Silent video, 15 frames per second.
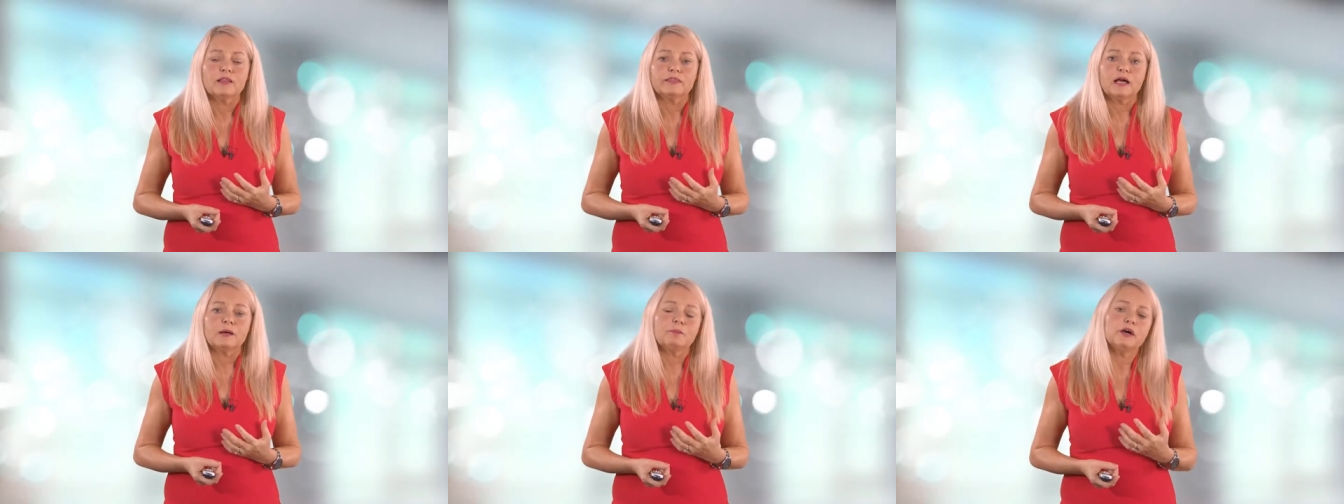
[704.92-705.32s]

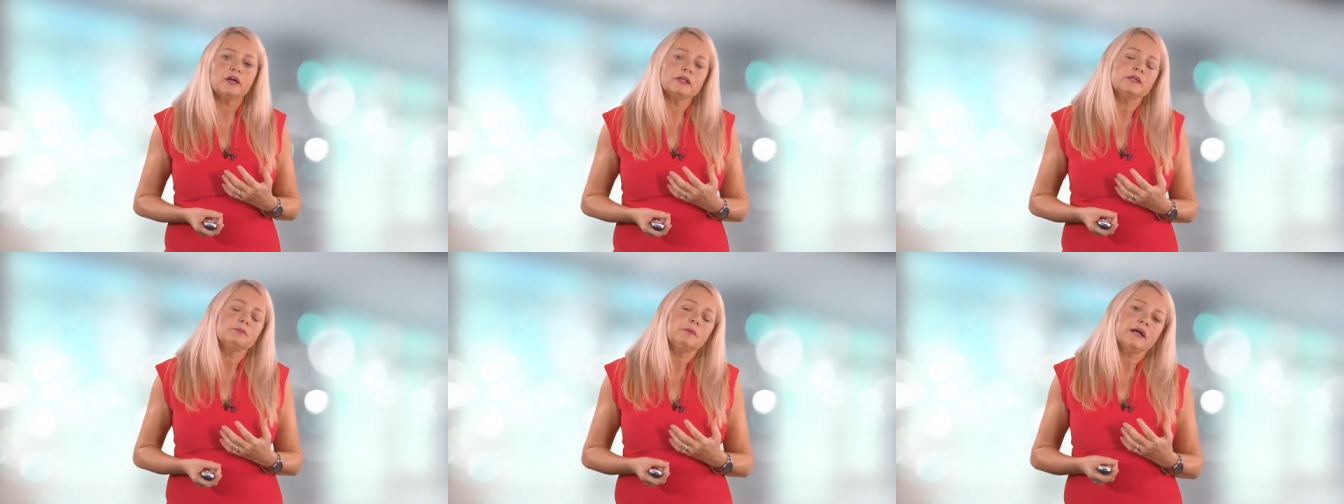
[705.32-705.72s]
That might,
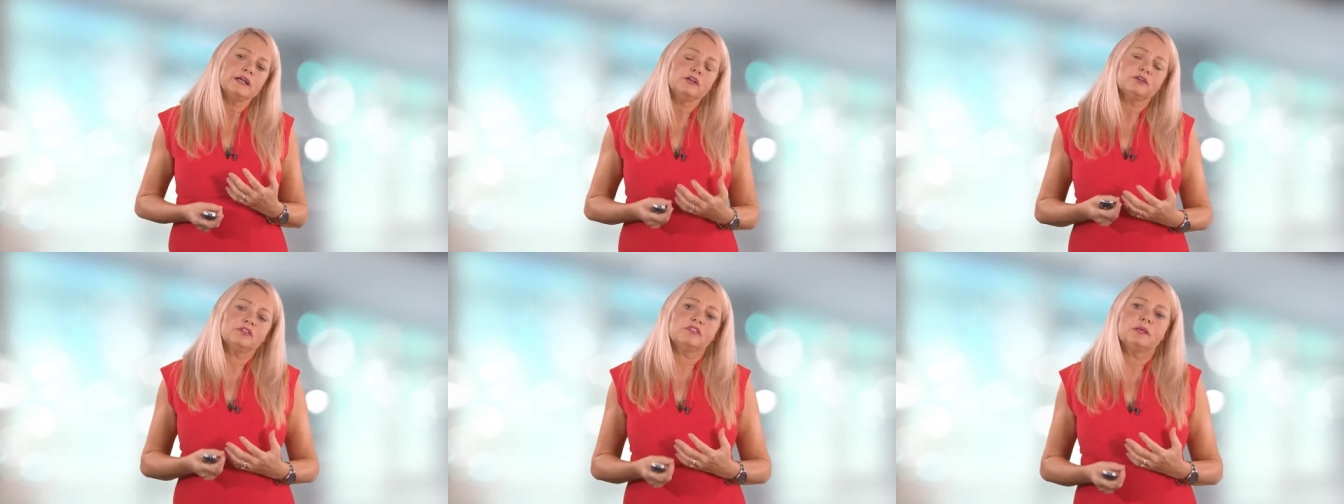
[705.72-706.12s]
might
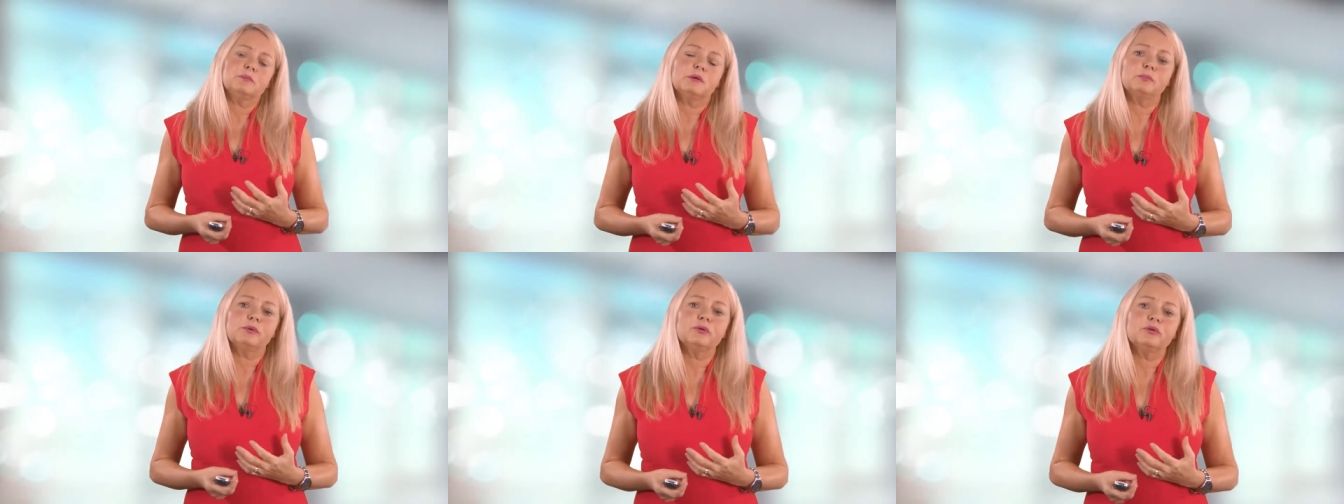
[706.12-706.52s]
not seem
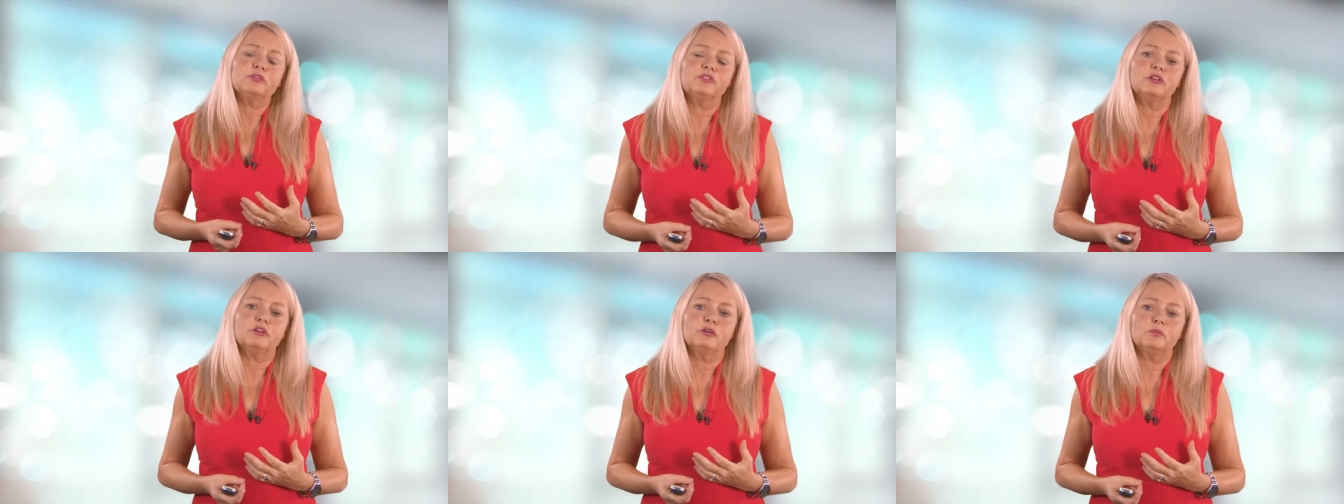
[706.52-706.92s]

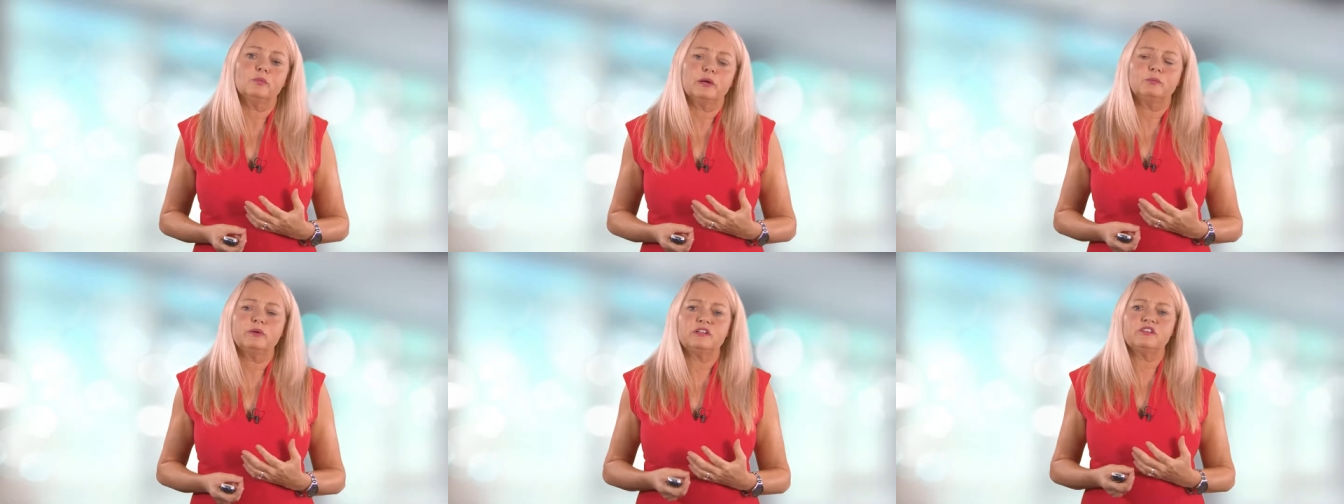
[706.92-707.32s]
important
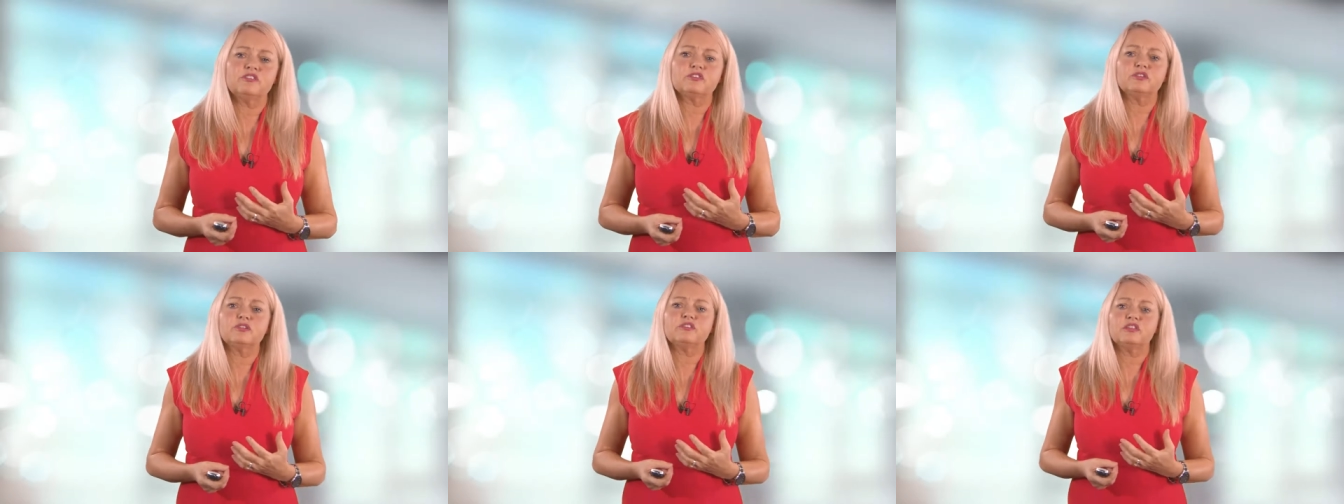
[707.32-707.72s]
when we're
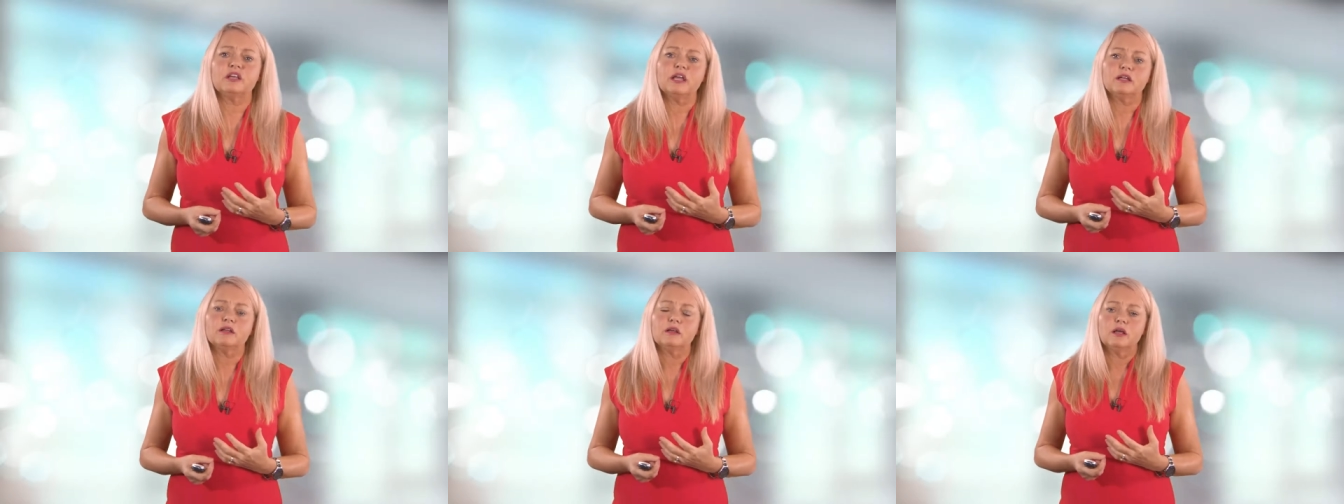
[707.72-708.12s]

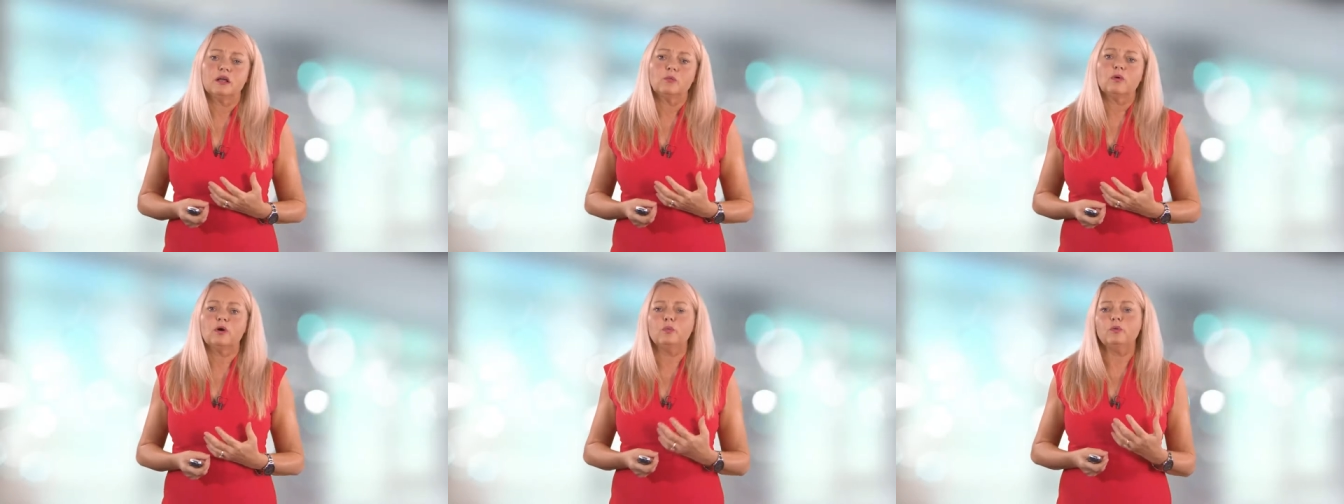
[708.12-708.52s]
discussing
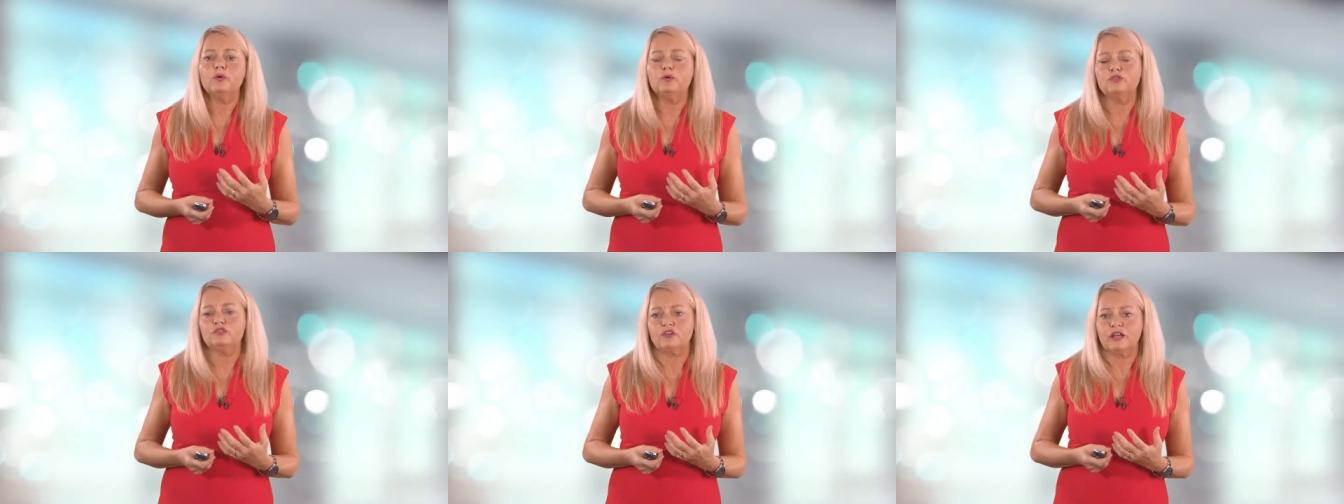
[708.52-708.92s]
what
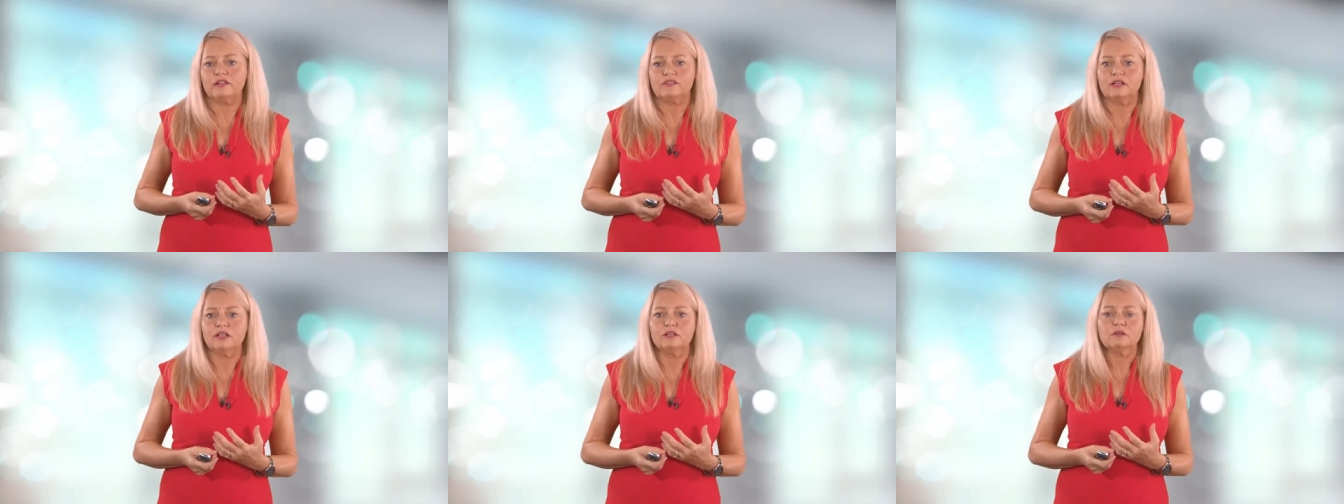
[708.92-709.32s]
wound
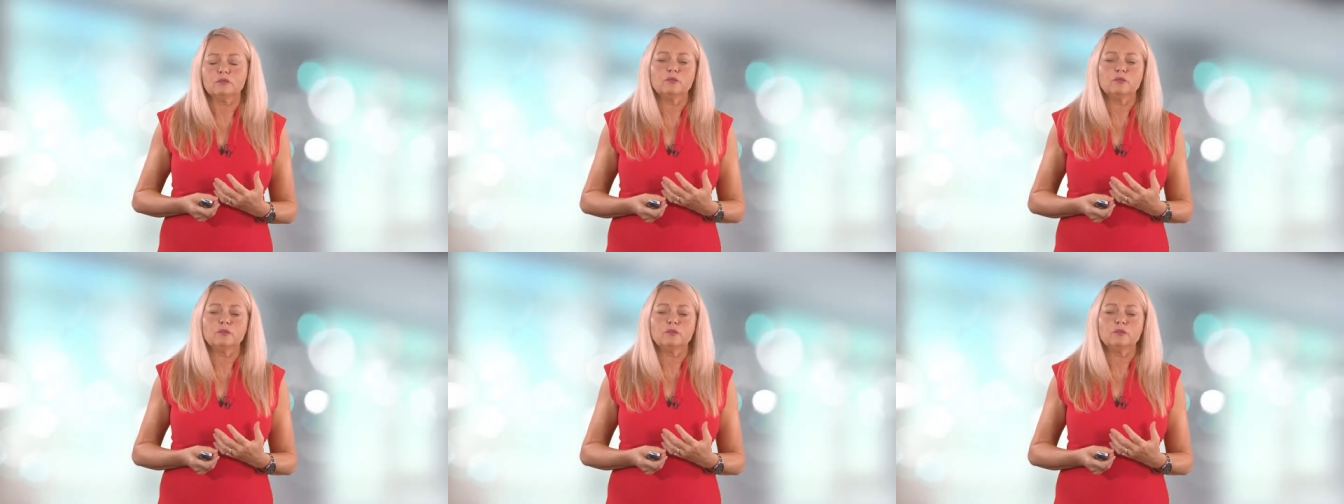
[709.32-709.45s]
dressing,